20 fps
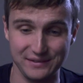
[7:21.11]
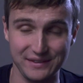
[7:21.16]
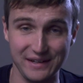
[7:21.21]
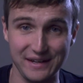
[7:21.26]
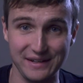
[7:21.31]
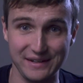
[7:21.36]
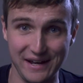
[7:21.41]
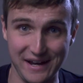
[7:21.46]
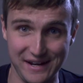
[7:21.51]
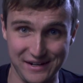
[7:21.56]

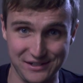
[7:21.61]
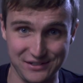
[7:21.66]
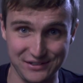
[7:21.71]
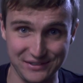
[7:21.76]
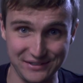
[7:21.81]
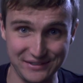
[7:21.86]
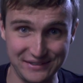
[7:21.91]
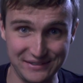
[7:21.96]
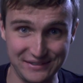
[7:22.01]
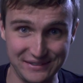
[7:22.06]
that
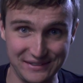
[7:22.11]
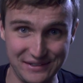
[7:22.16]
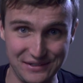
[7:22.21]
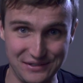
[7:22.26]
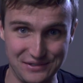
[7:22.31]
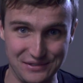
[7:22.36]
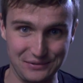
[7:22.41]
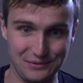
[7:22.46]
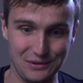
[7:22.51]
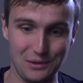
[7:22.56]
actually
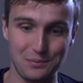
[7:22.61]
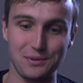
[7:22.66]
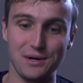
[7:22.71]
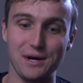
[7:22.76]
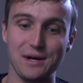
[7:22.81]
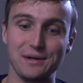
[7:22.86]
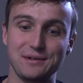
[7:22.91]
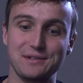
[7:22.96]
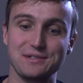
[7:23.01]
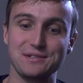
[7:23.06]
is the real
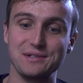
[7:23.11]
product,